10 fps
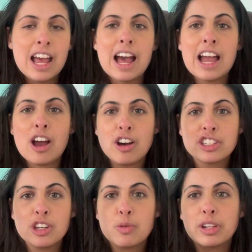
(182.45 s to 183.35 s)
I
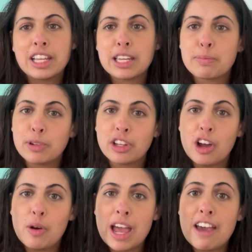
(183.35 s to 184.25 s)
also will link
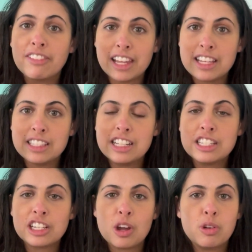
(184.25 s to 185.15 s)
below. I have lessons
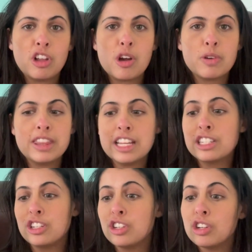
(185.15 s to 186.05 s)
that go along with it
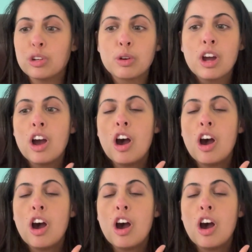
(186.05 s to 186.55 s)
to do